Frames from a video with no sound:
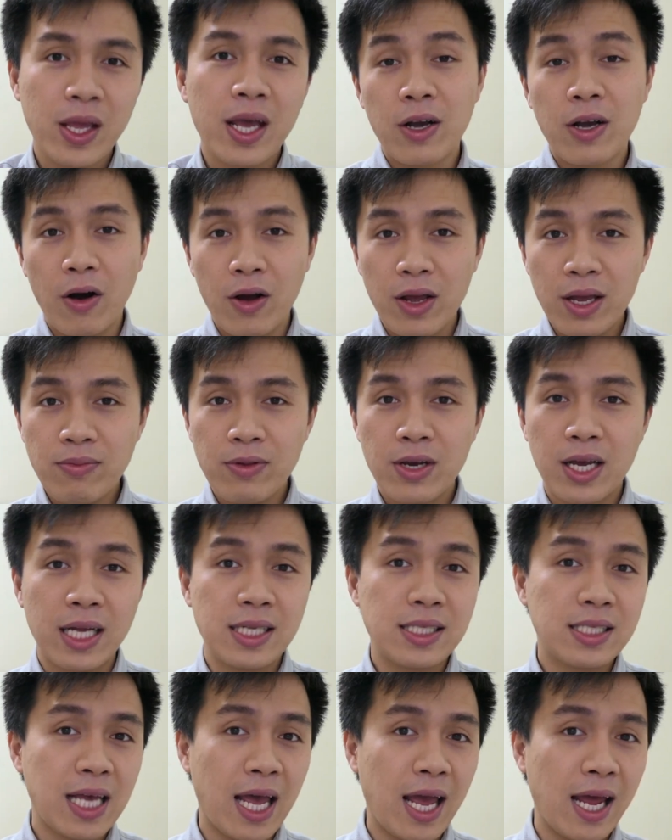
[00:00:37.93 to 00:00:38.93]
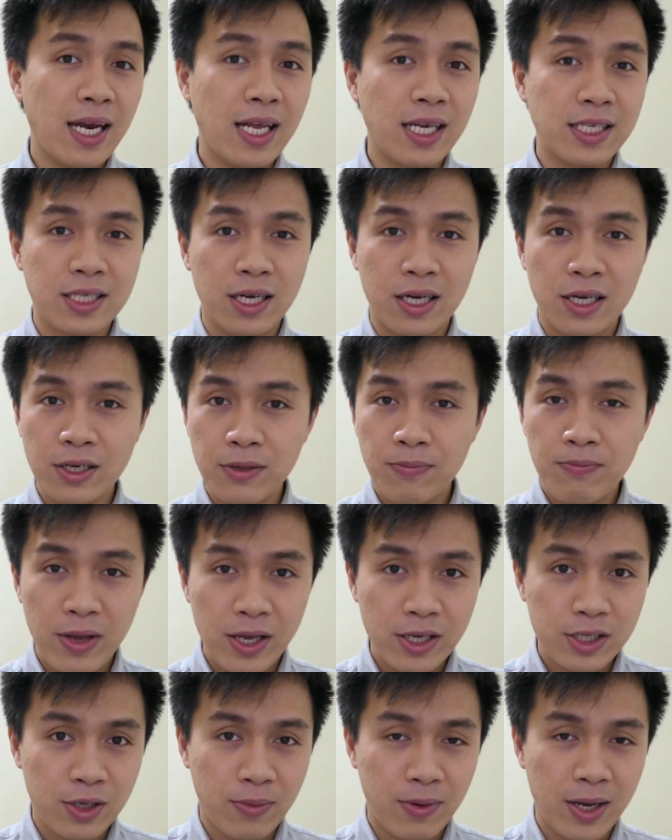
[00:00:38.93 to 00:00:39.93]
Because if the content is a good
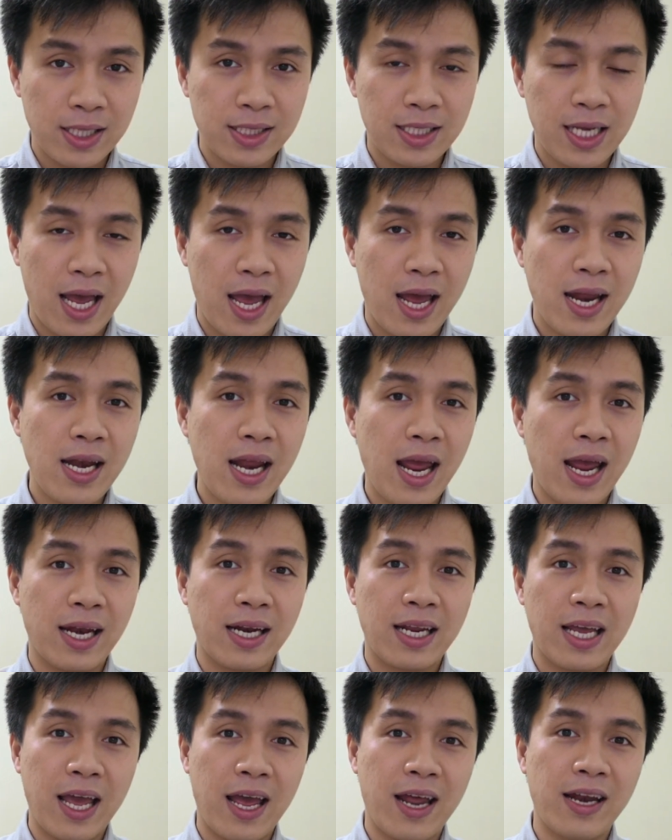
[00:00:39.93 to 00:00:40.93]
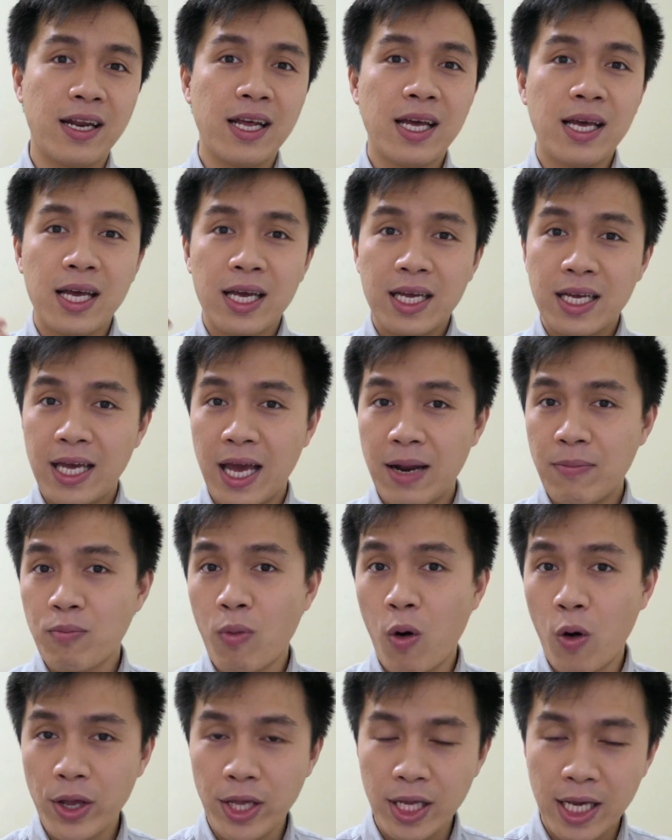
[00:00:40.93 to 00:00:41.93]
piece of content and can get
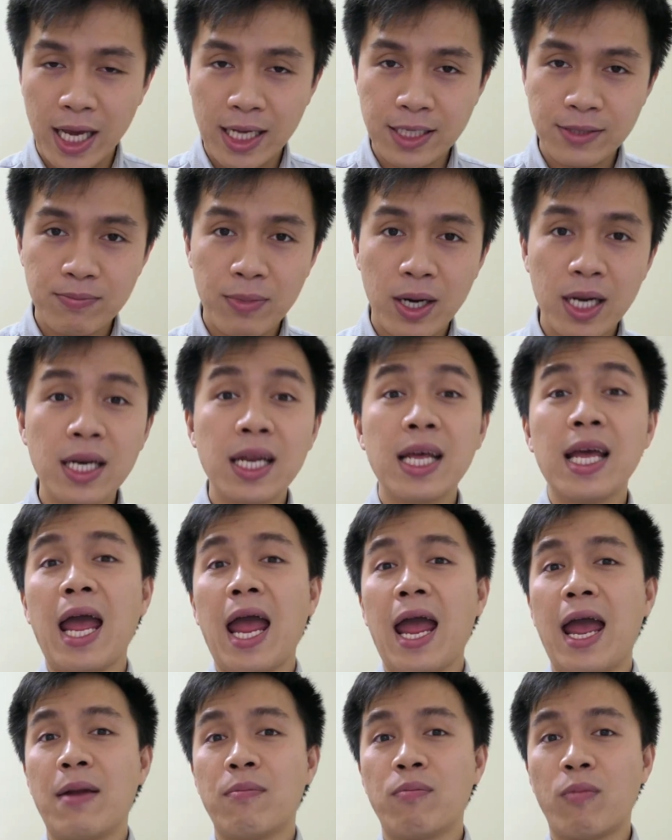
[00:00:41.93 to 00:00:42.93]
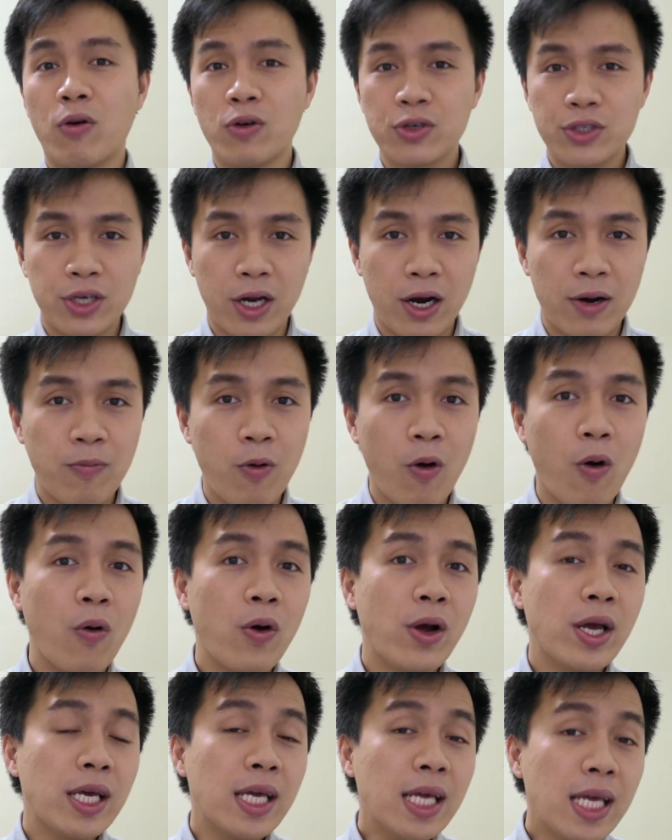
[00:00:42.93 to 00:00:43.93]
more engagement and more
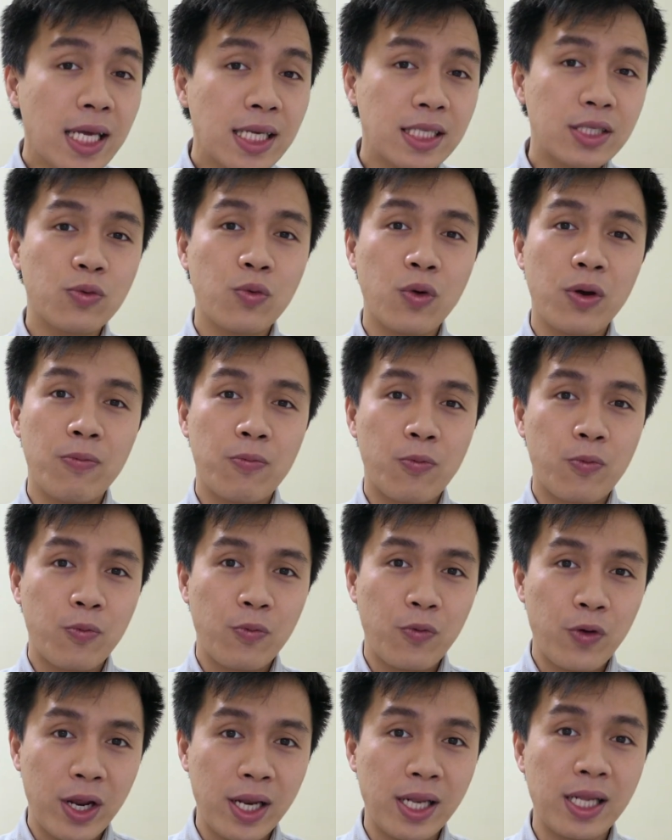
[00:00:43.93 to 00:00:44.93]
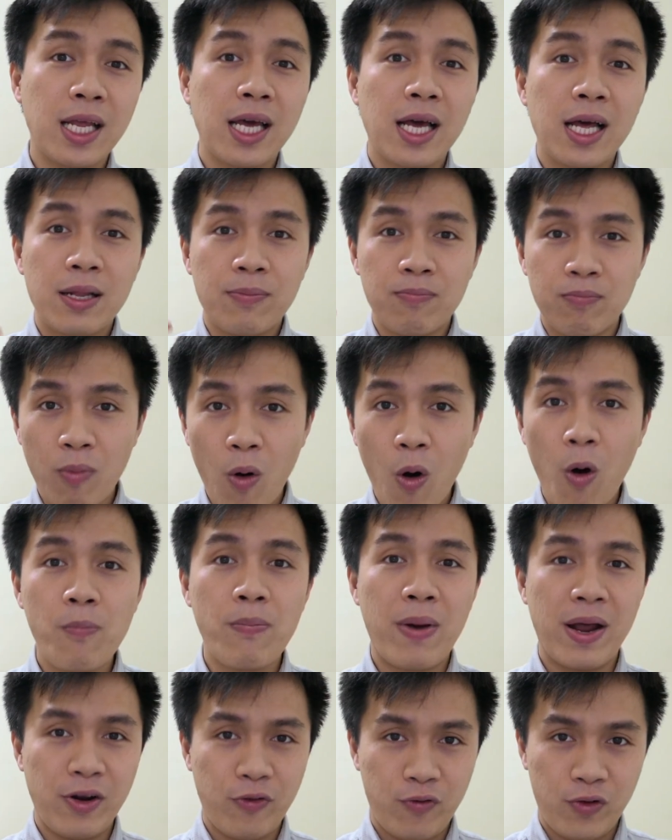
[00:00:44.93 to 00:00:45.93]
shareable, it will bring more
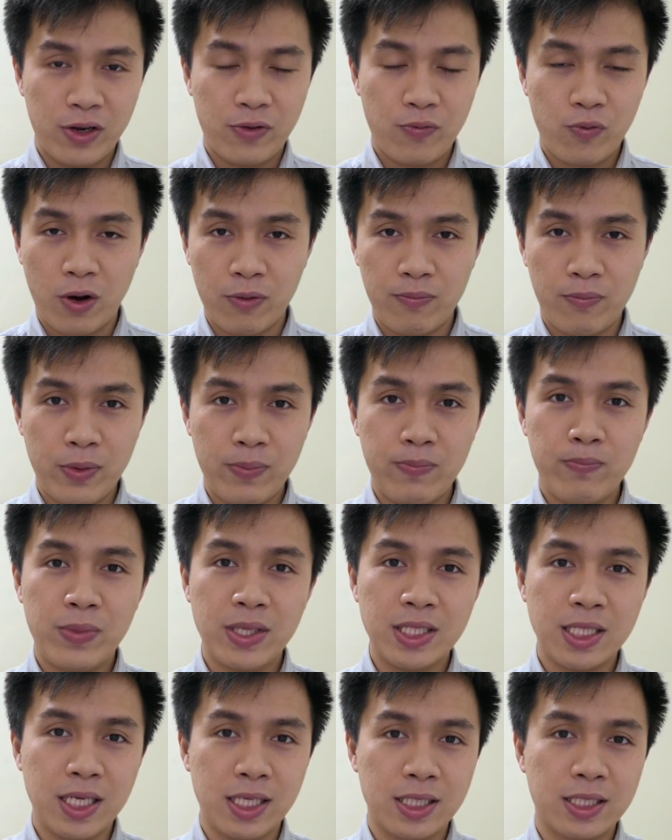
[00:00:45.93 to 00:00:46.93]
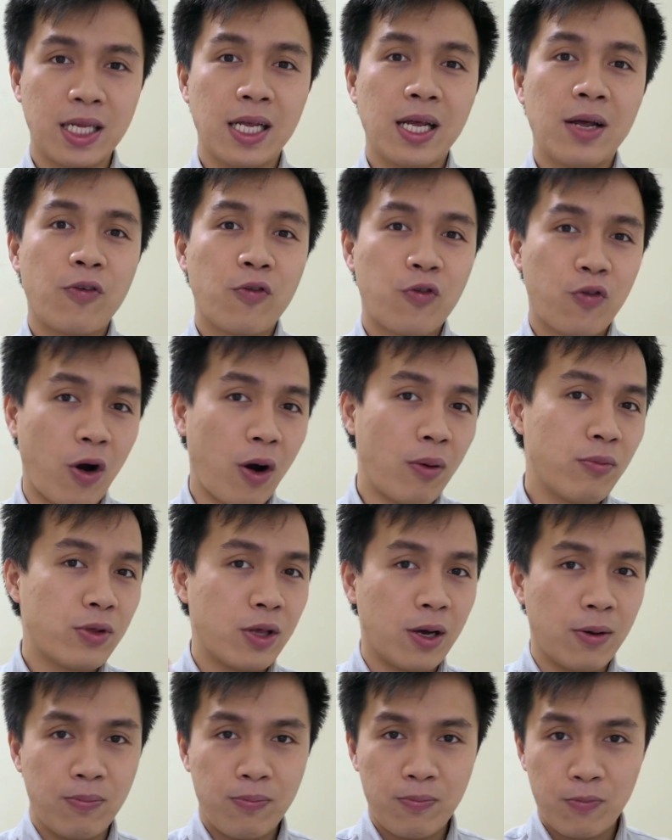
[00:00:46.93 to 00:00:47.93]
benefit for business from
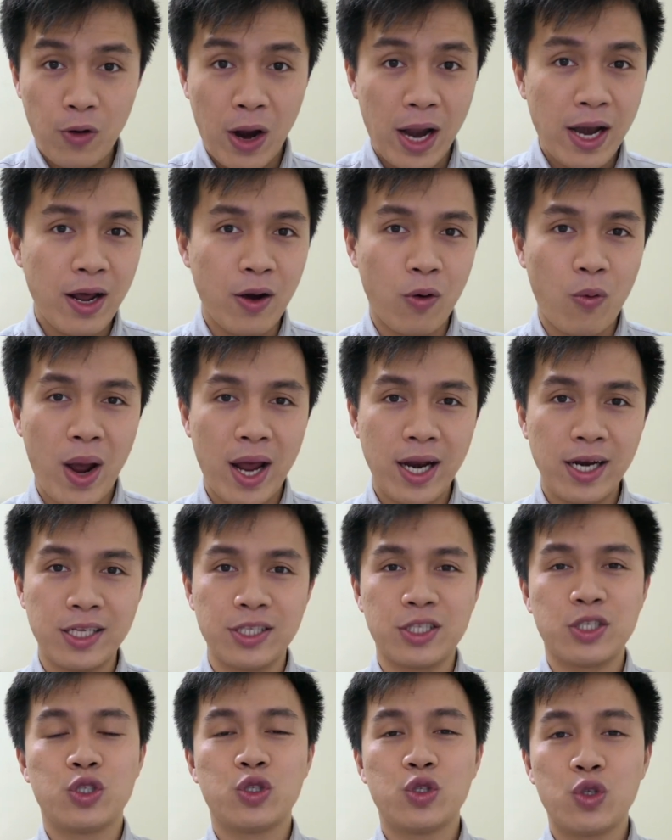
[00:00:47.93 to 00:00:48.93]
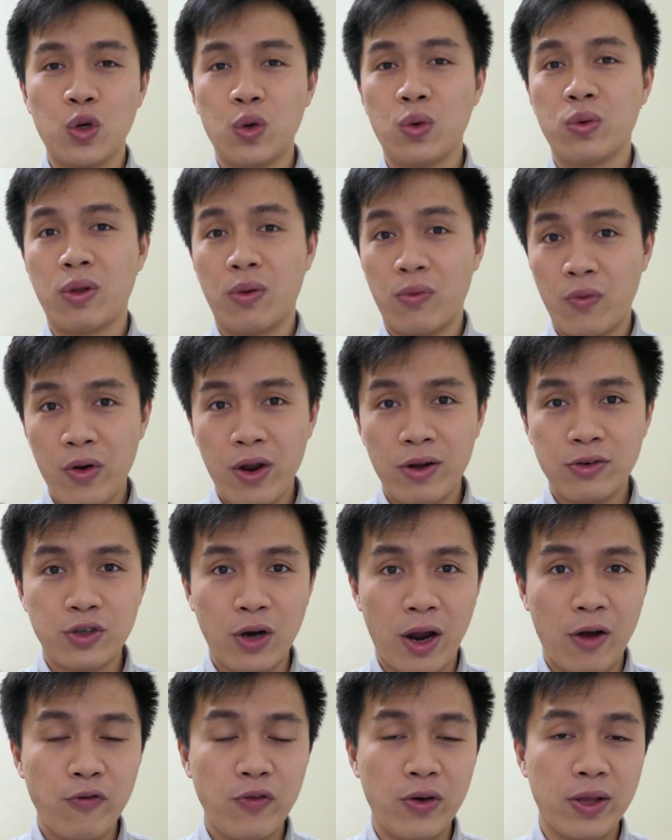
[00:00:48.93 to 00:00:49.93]
the brand awareness to the real
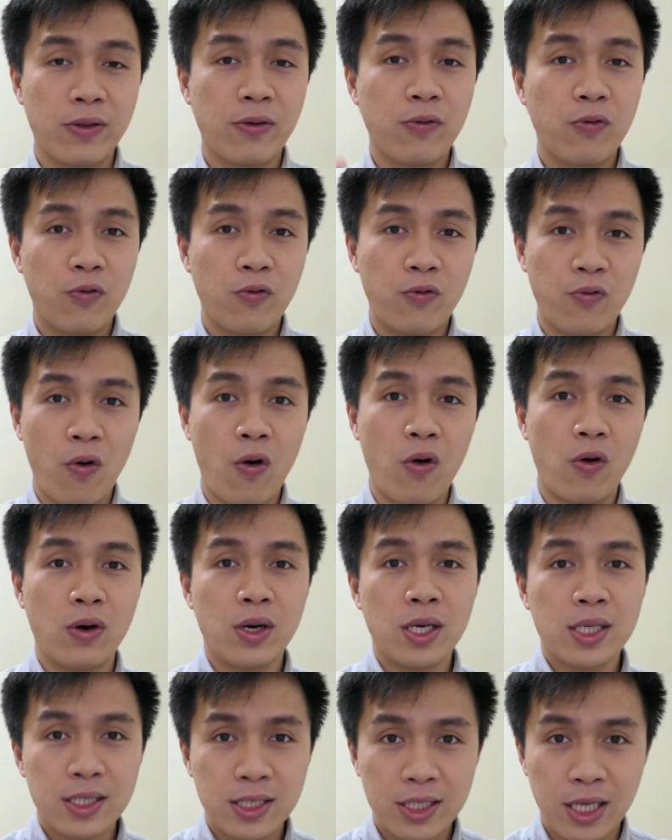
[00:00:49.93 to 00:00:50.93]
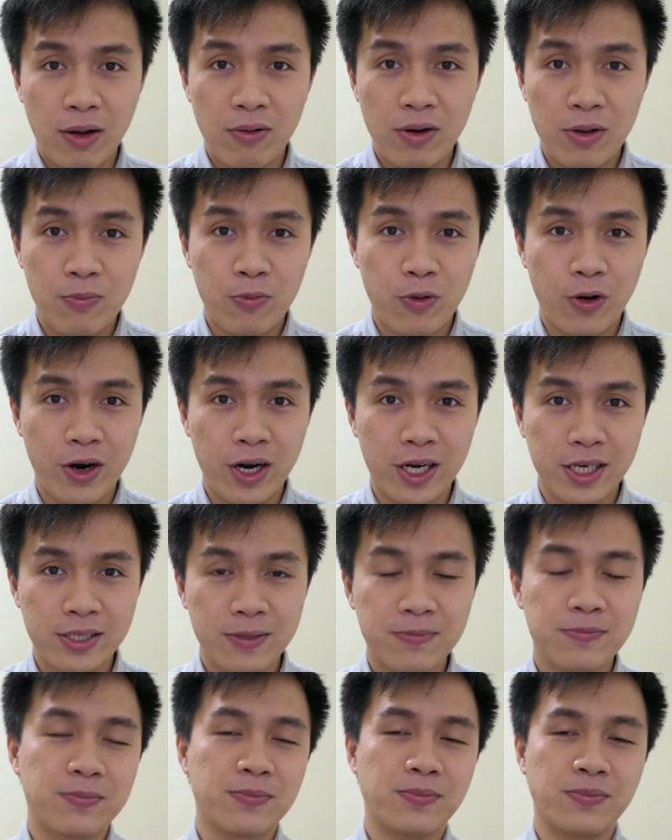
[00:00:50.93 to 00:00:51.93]
traffic for selling products.